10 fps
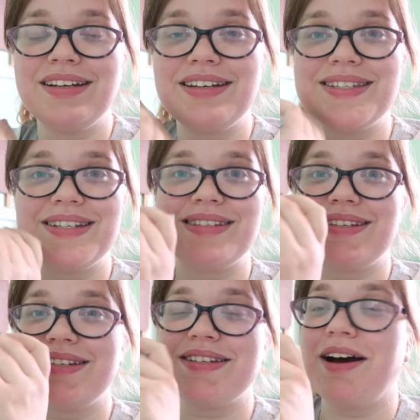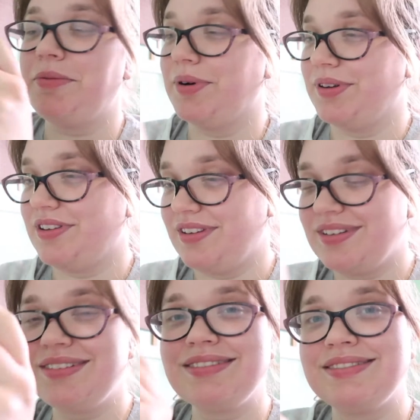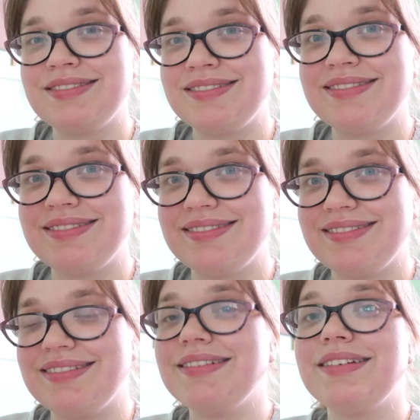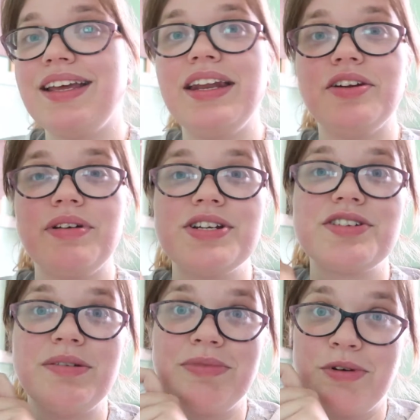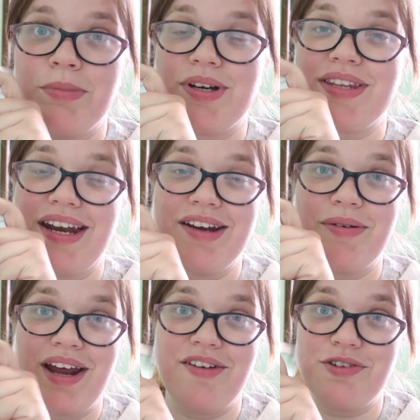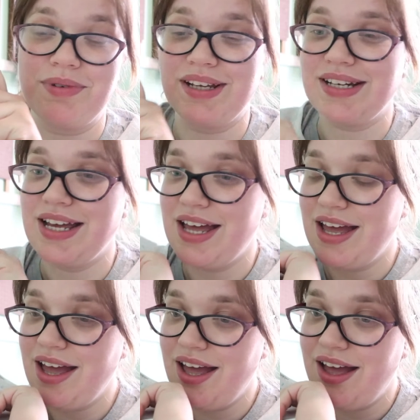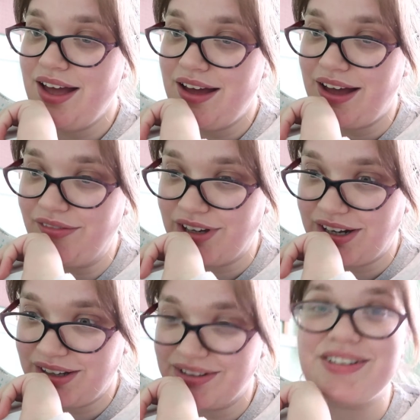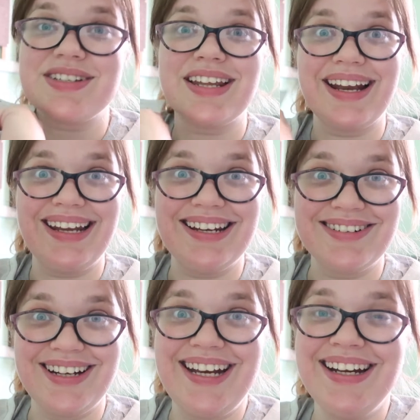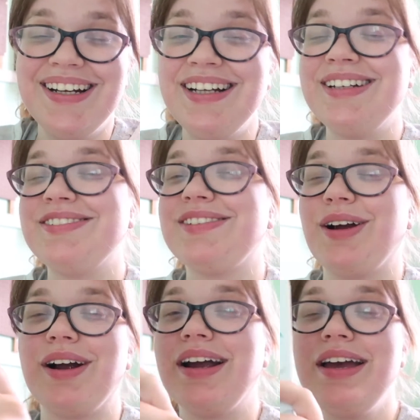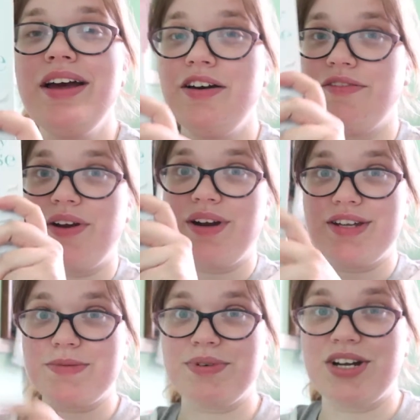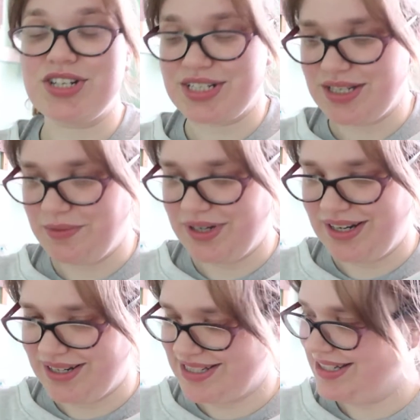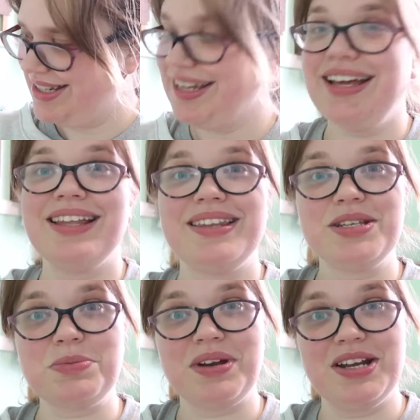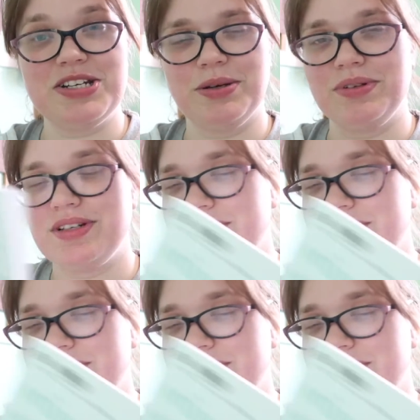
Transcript: Because it's not worth needing to rage scream through a book that I don't have to read. I've got others that I need to read for various projects and whatnot. This one I don't.